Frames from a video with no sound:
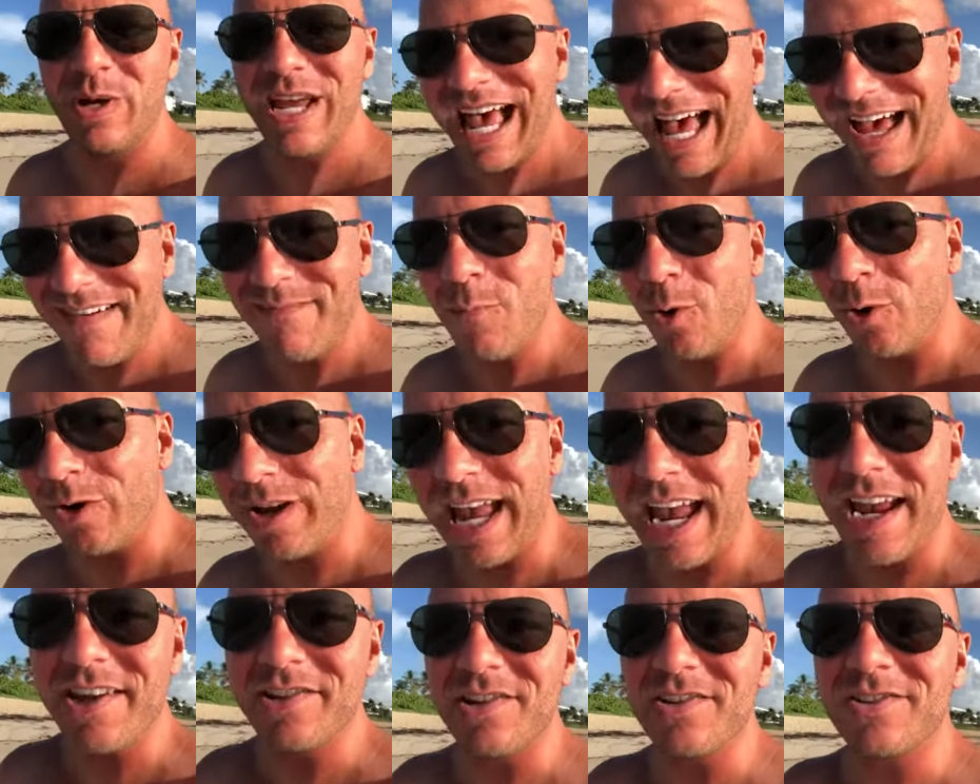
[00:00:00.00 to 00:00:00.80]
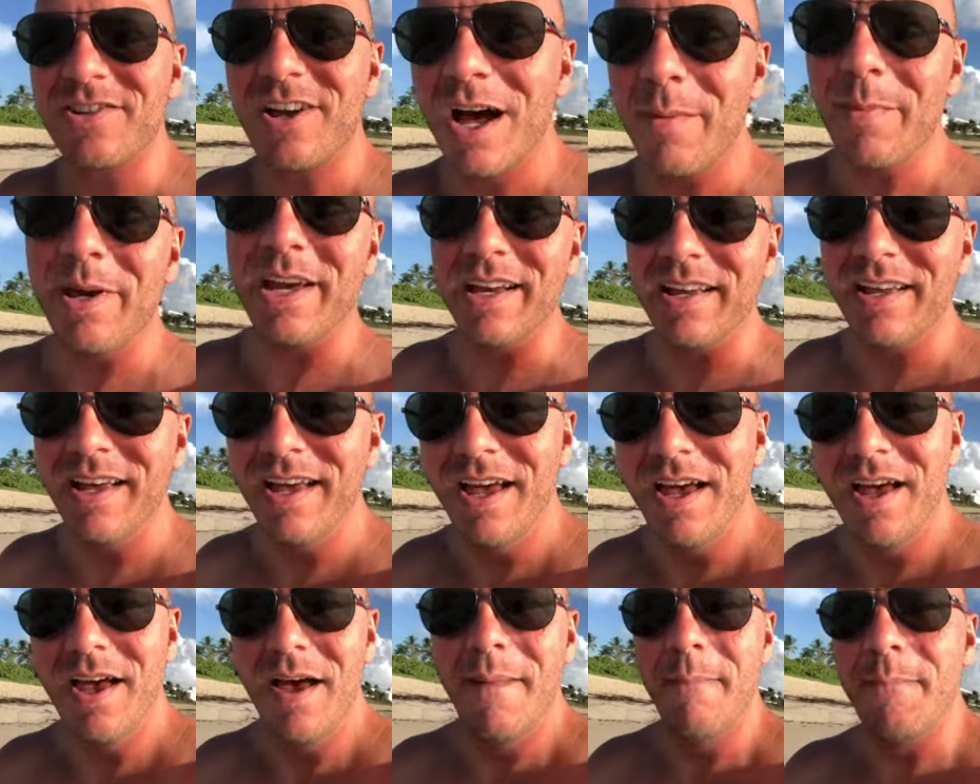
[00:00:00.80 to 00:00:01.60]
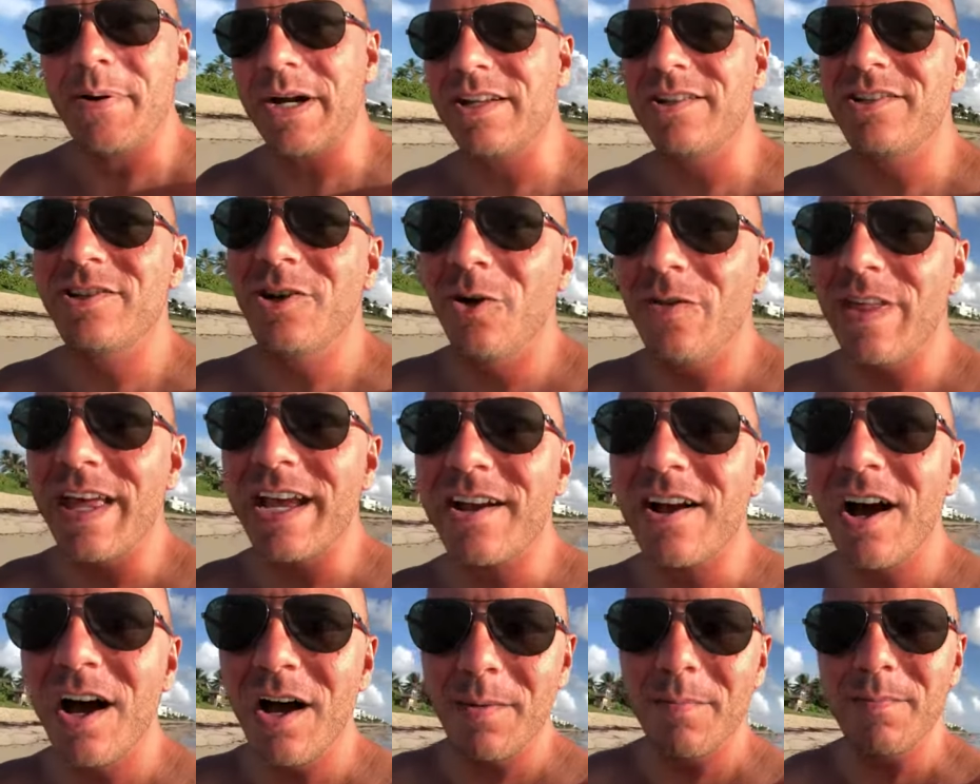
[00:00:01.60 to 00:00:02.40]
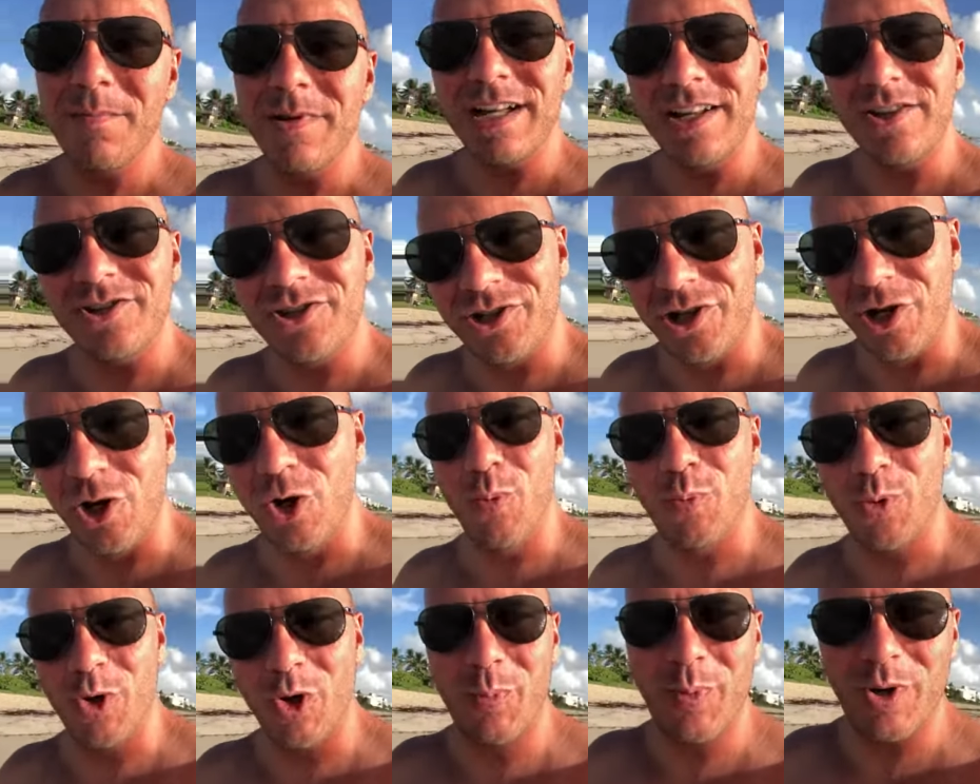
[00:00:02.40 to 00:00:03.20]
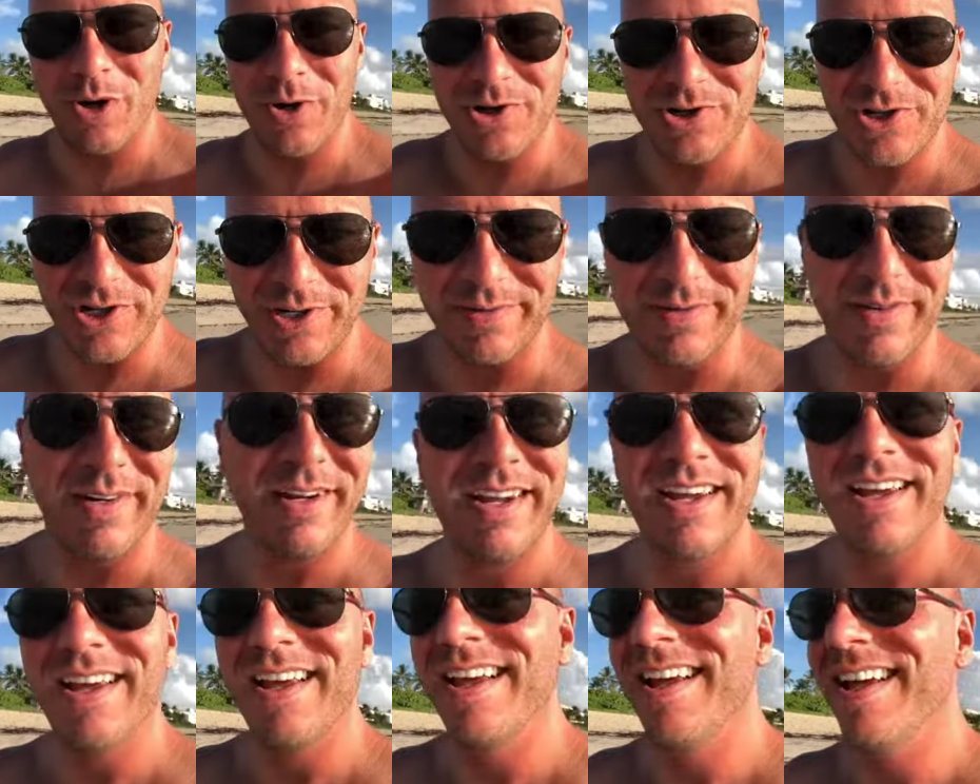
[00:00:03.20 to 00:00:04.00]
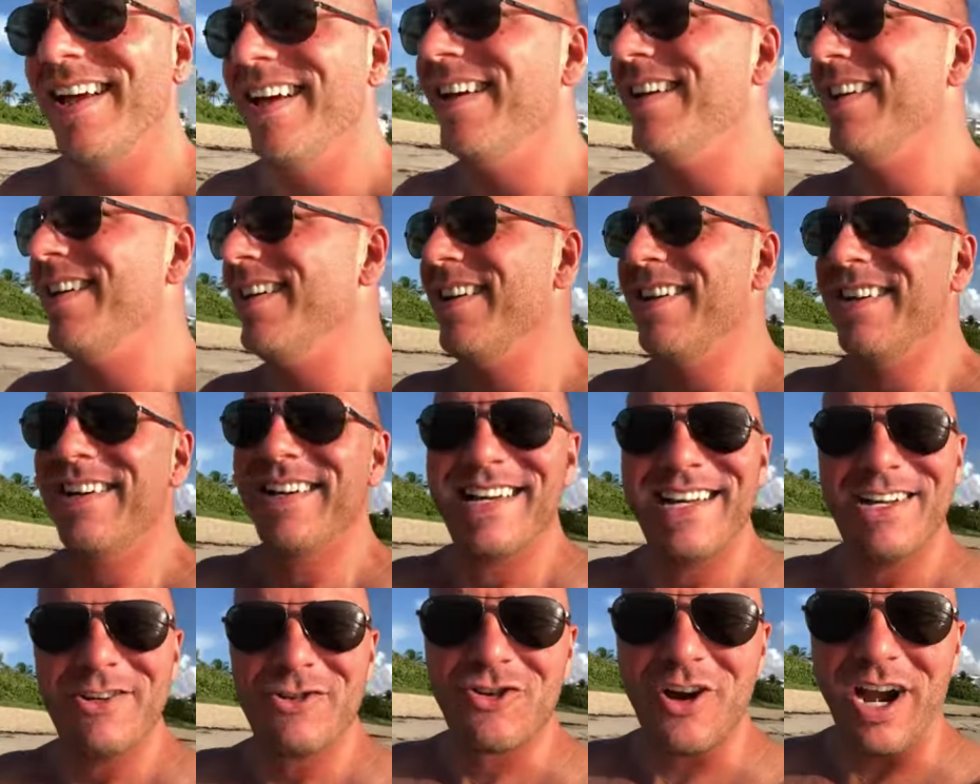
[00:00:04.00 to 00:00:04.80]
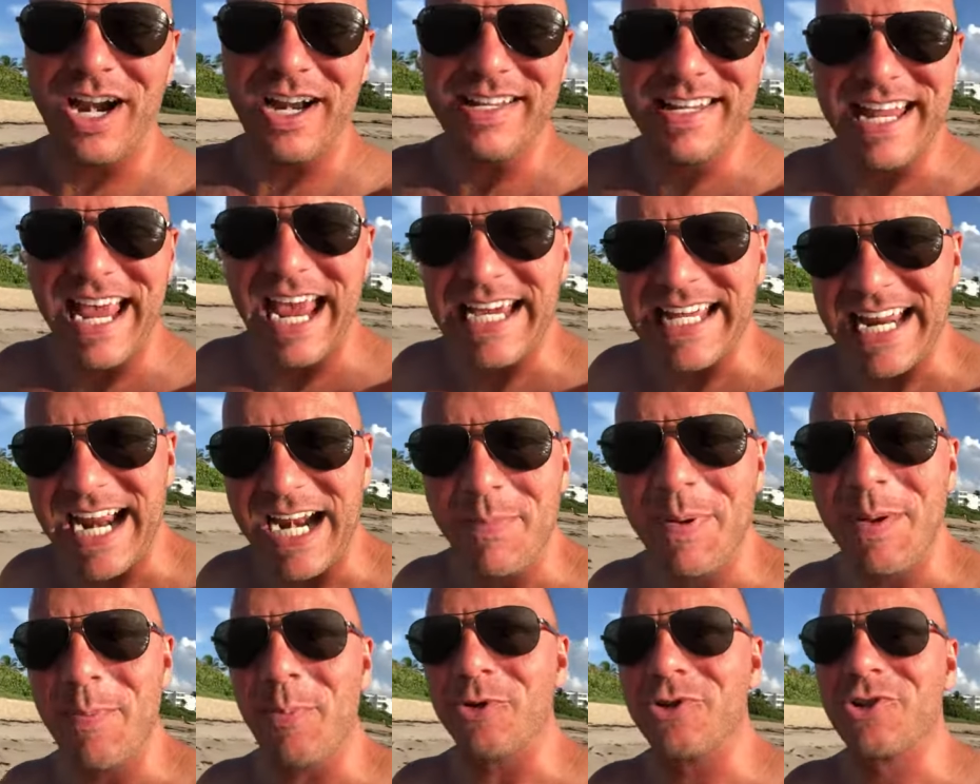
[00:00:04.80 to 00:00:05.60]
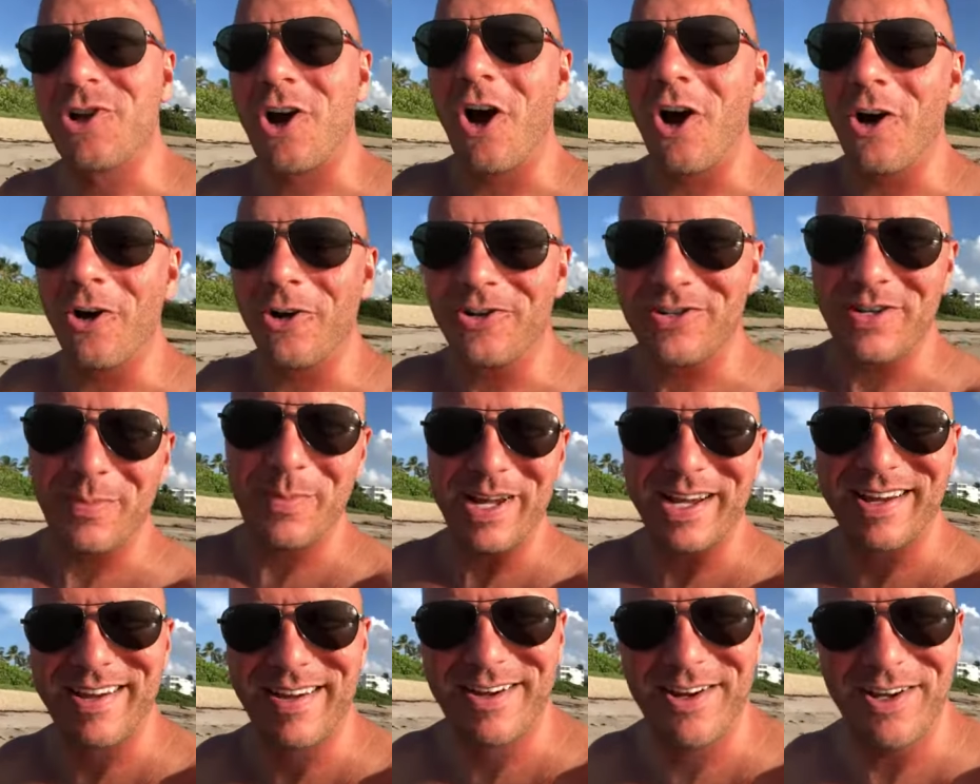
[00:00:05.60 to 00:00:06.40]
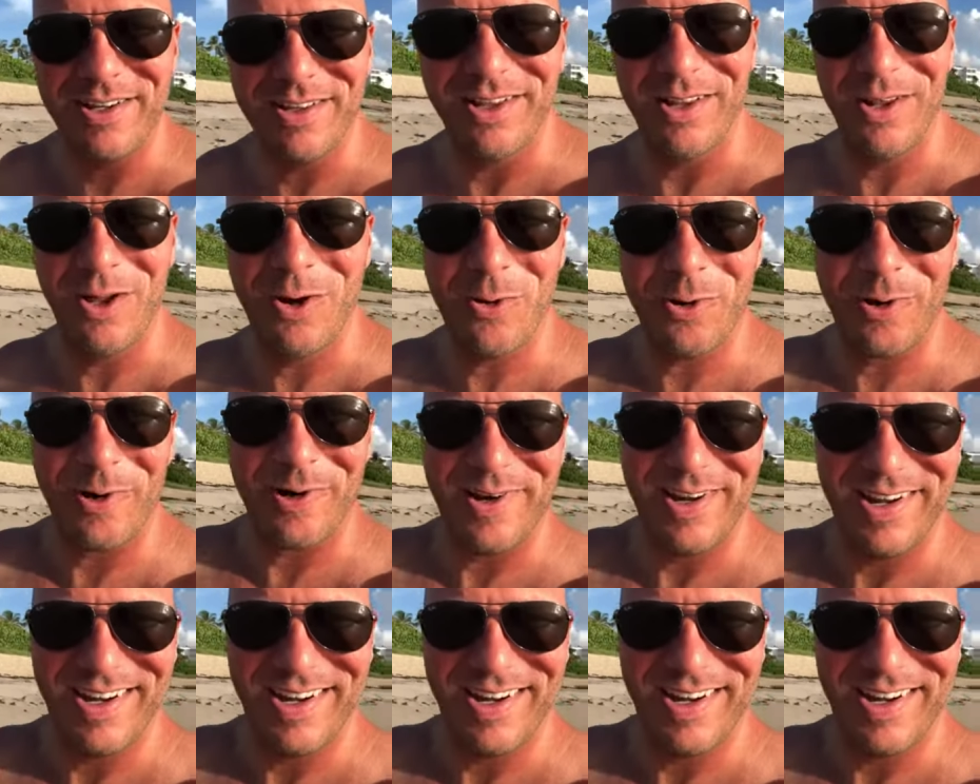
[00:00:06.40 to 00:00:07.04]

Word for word: We have more cases coming, but until they come, it's two per person. He's trying to take it out of people's carts. I'm like, good Lord.